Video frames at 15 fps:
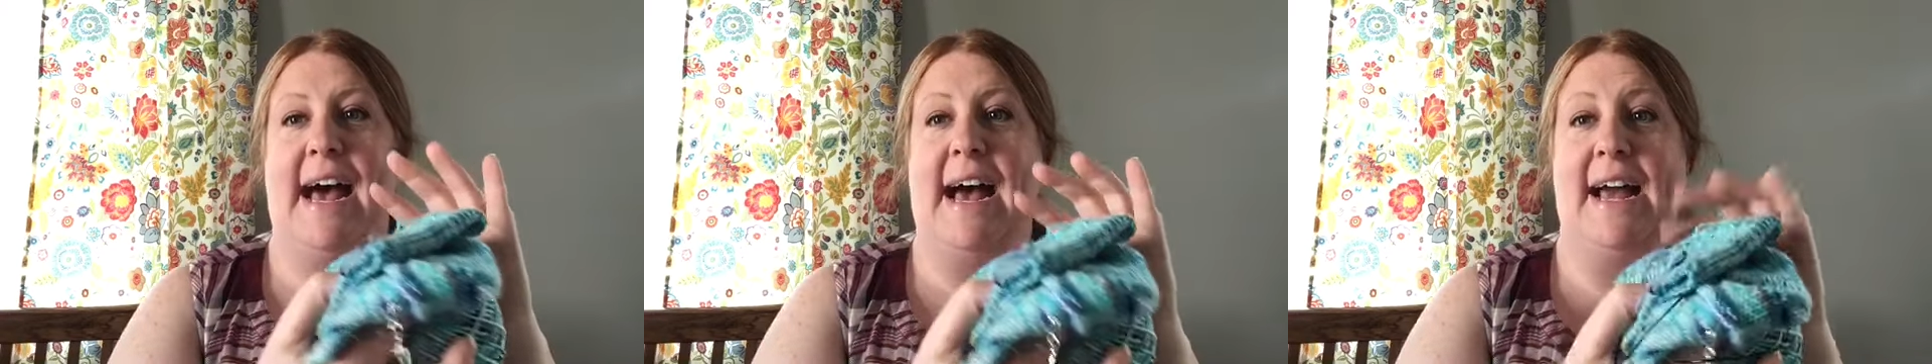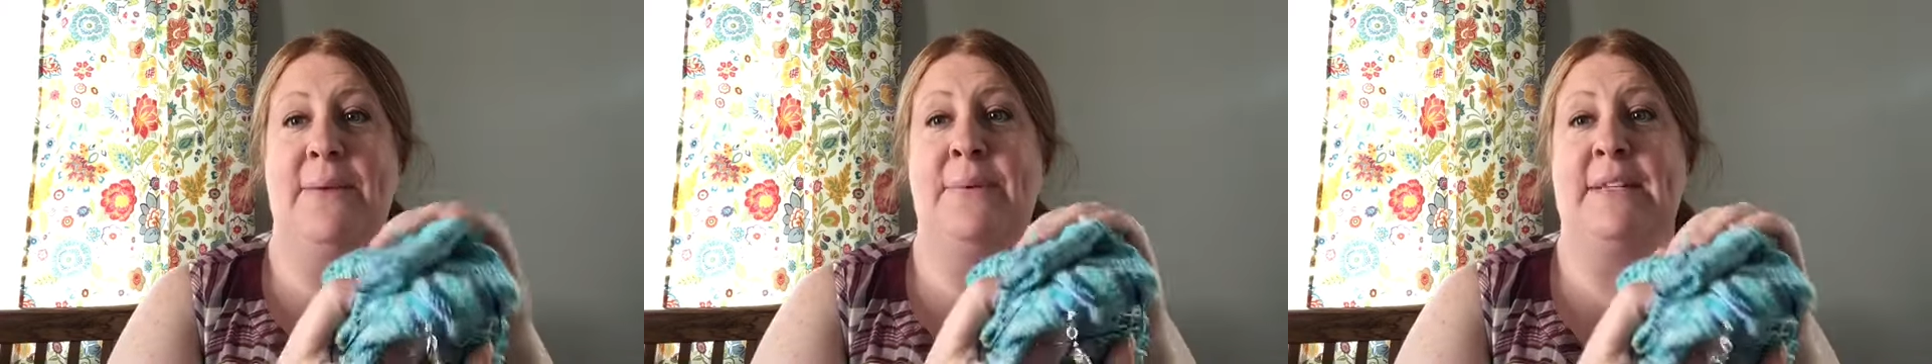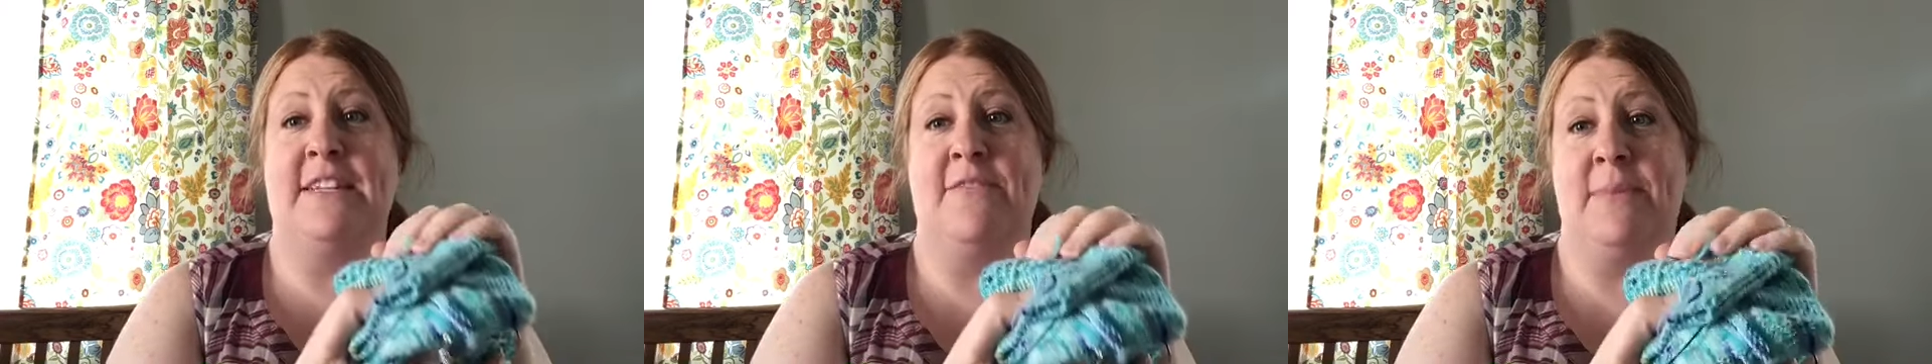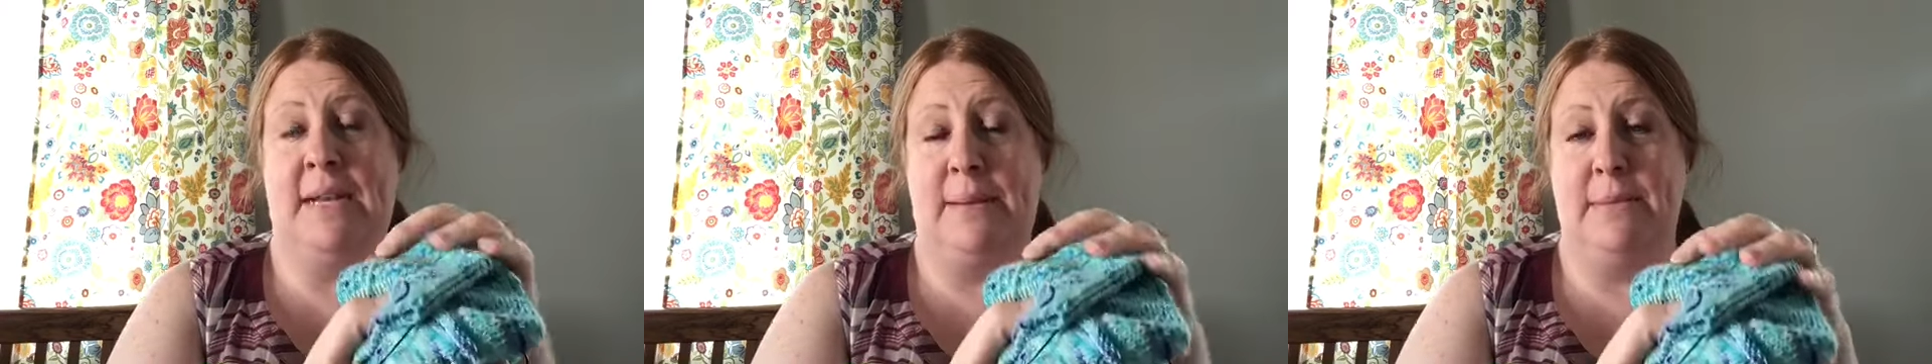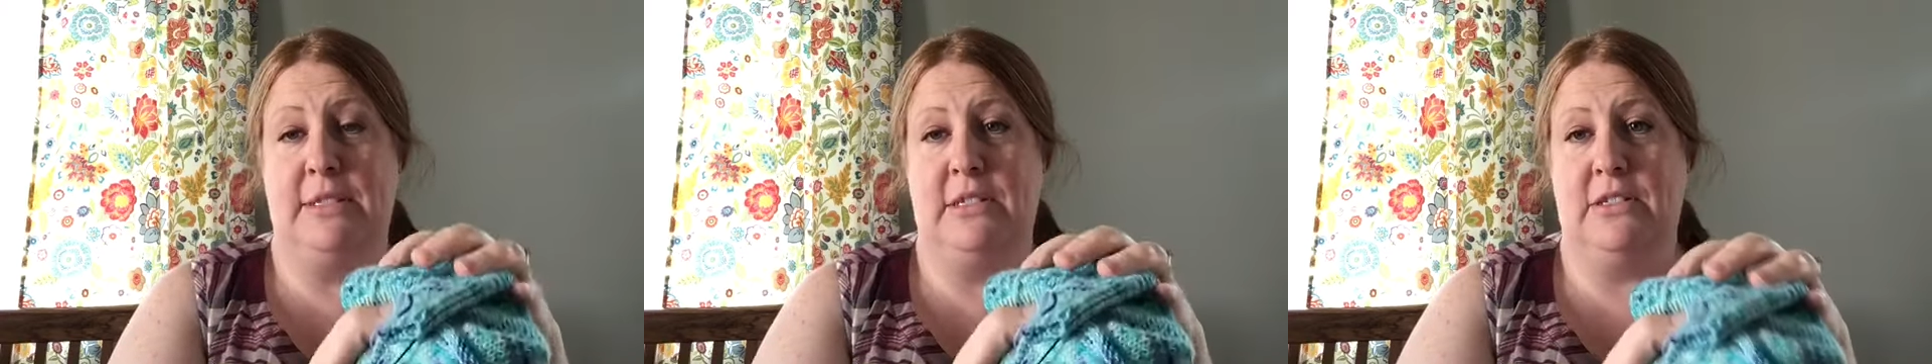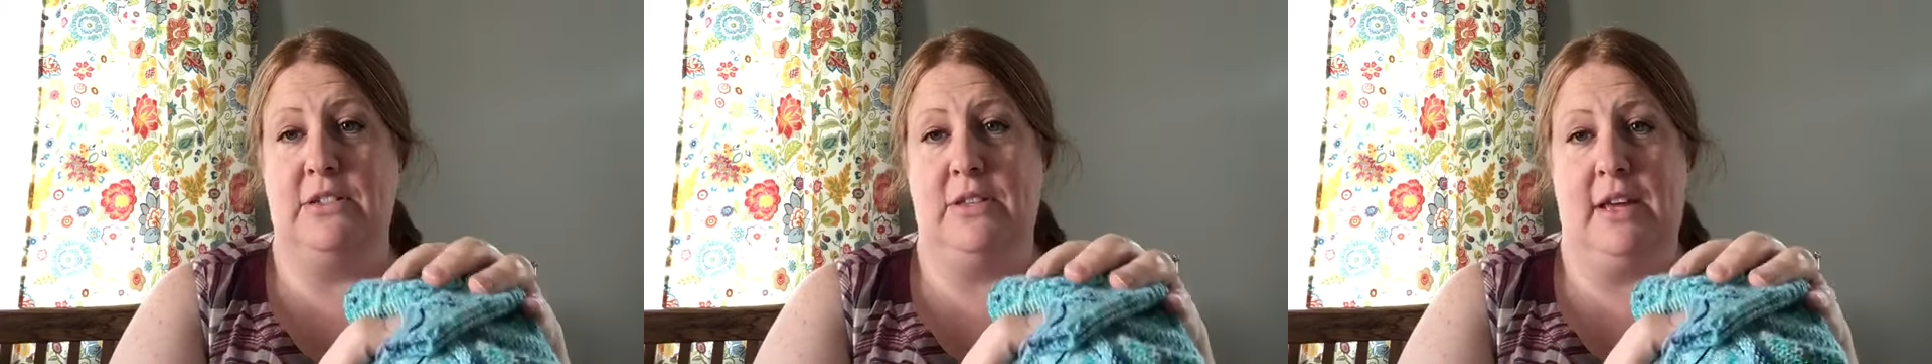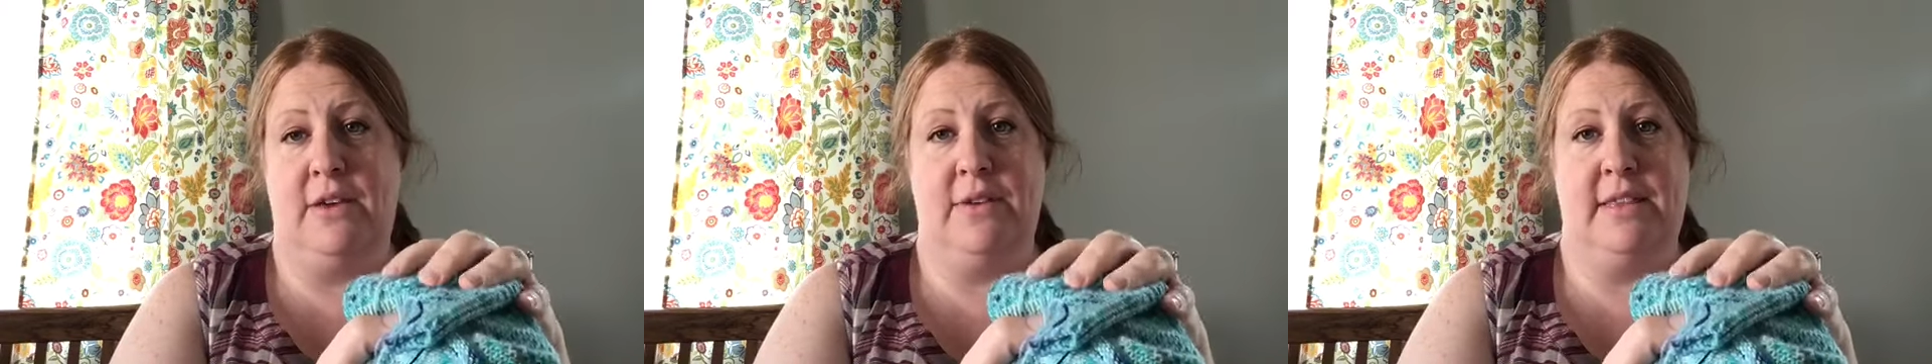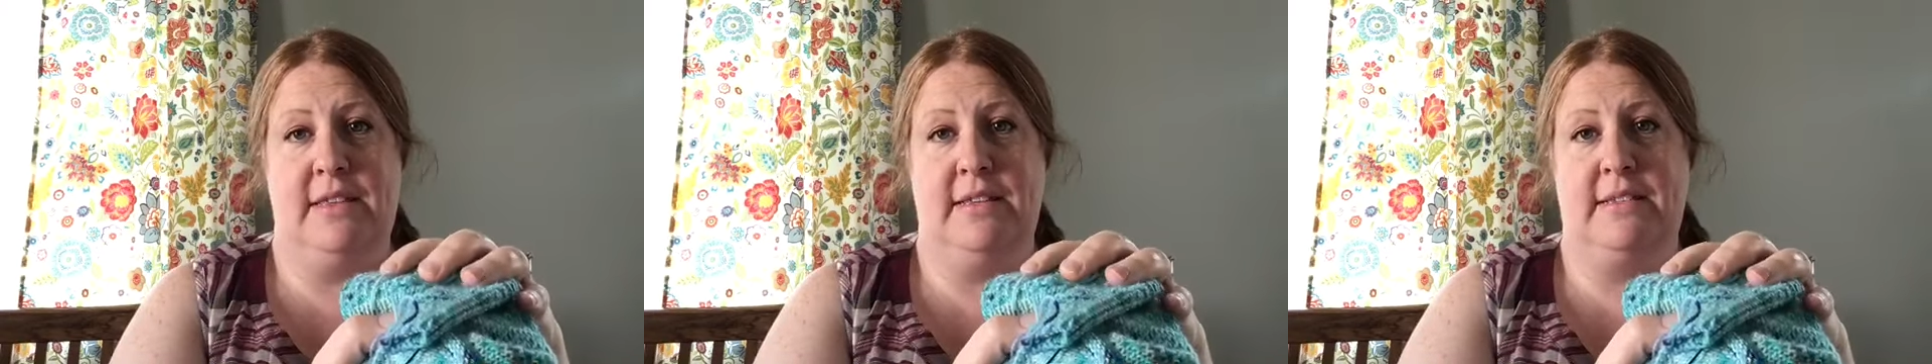I wouldn't have been able to do
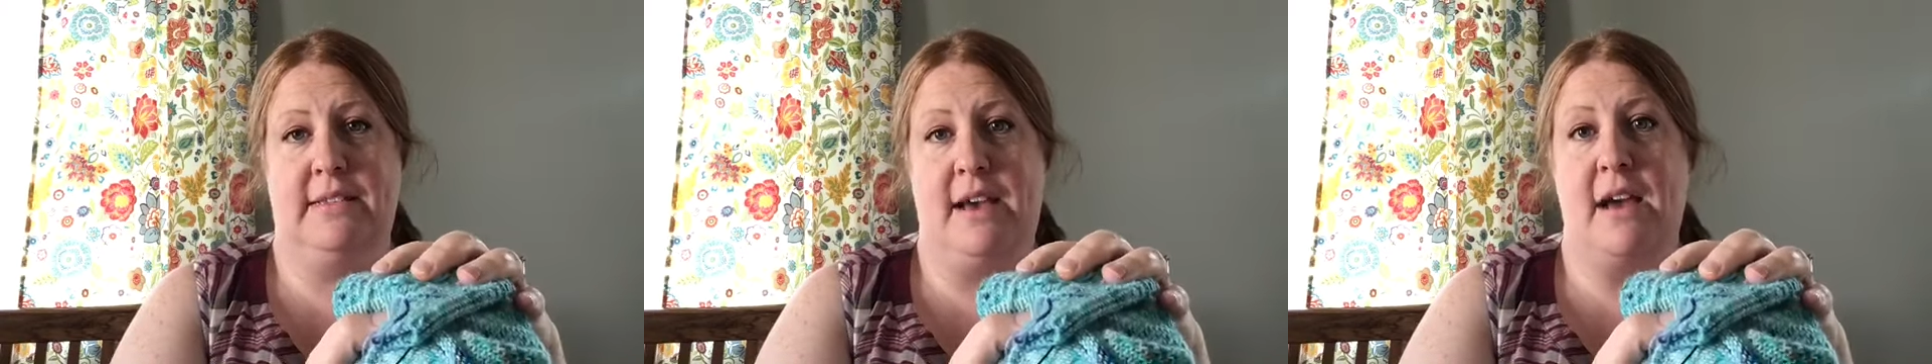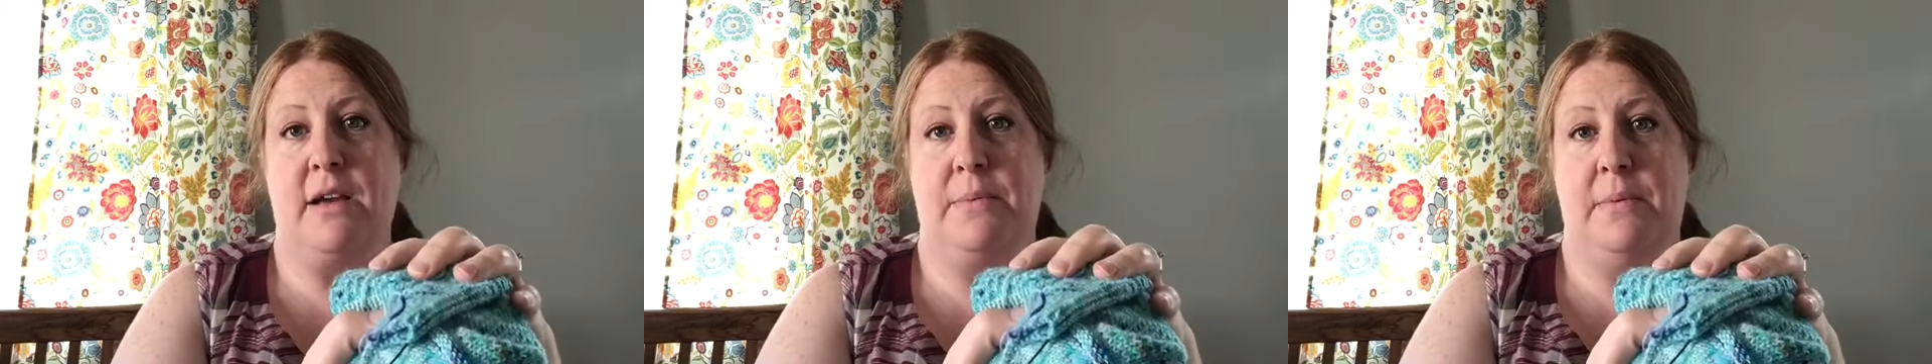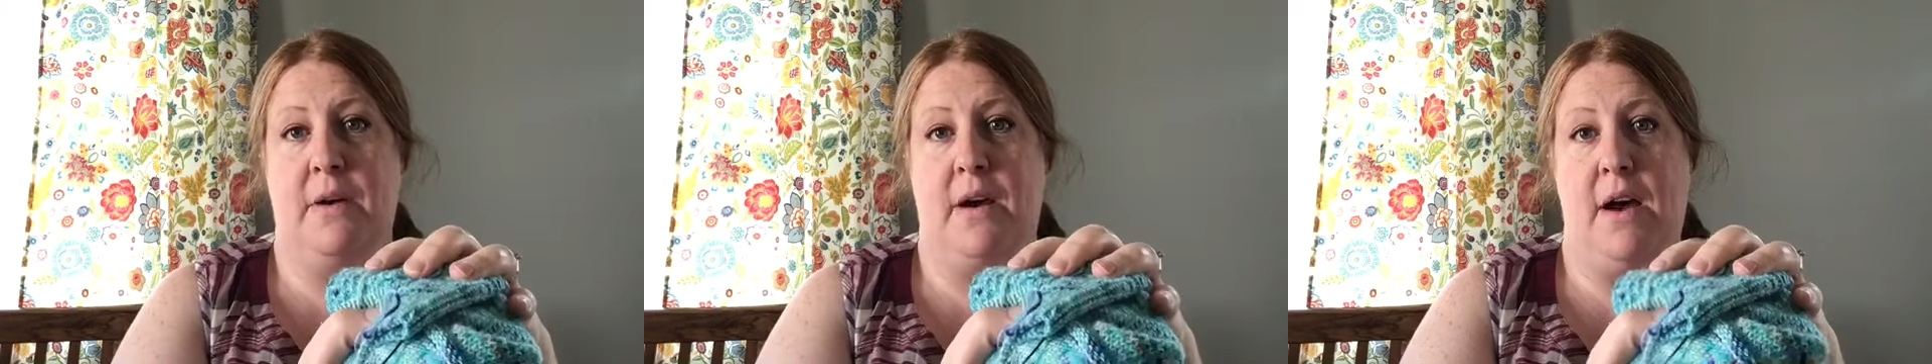that with this sock,